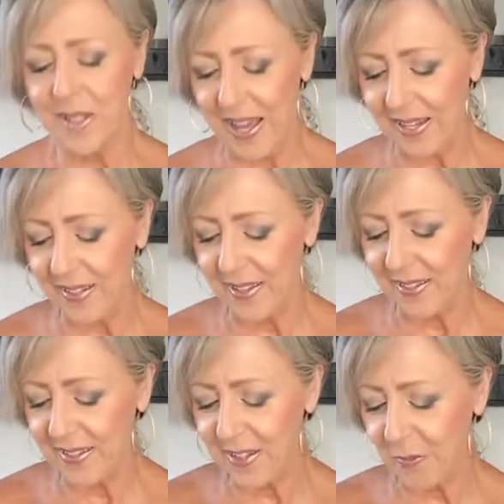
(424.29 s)
get a
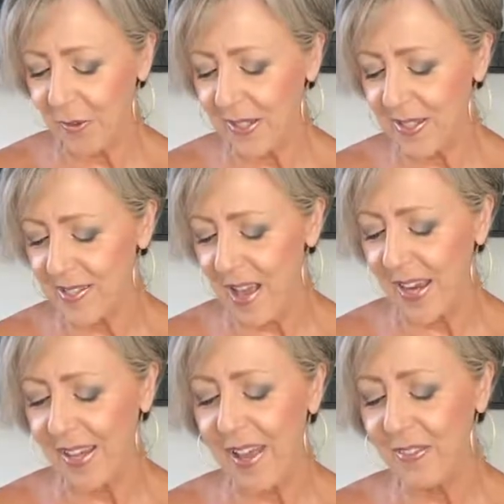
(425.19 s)
different design,
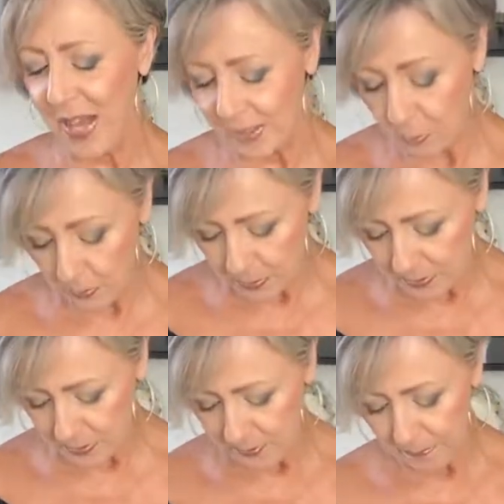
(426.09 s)
and
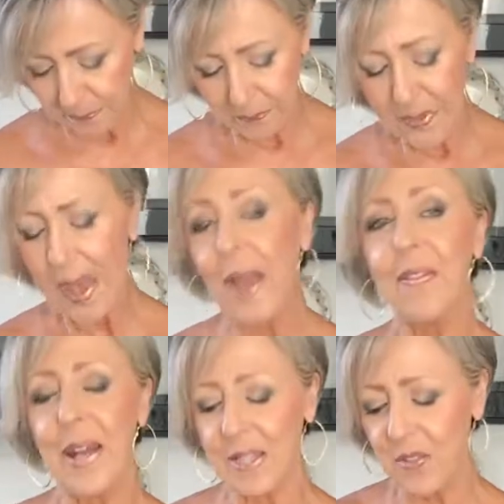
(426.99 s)

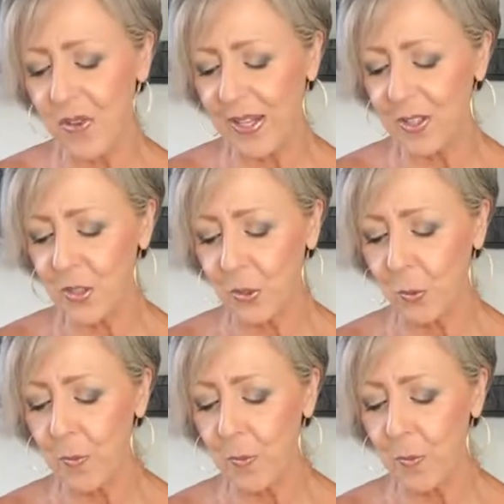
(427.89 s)
that's fine too.